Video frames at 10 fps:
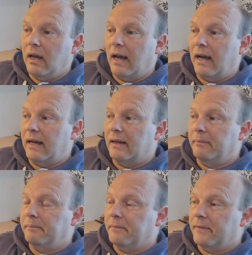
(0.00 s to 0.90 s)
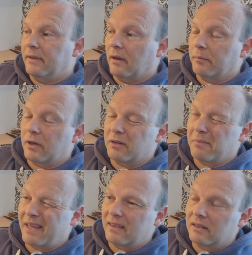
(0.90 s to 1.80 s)
I'm going to
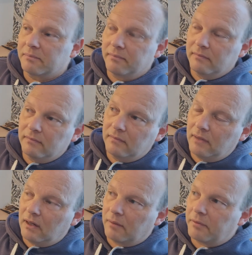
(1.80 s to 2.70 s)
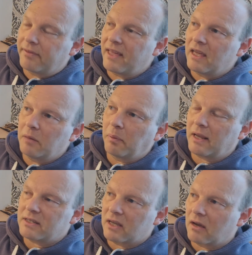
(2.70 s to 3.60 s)
make I'm thinking
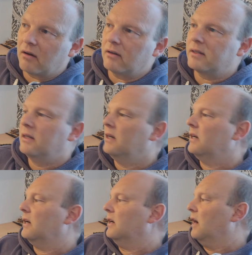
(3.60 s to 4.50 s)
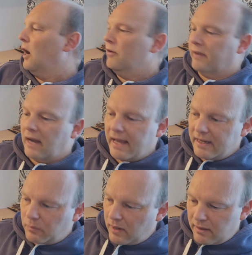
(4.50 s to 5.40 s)
plasticard
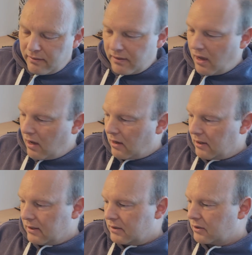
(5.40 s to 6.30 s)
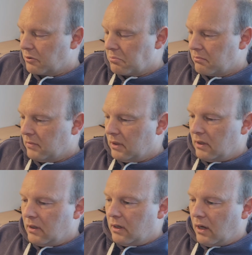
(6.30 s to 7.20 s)
overlaid with some
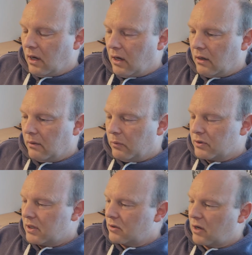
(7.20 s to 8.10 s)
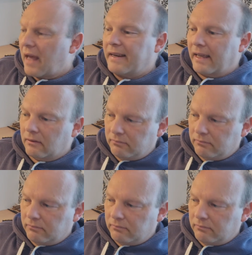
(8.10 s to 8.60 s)
what's this, cladding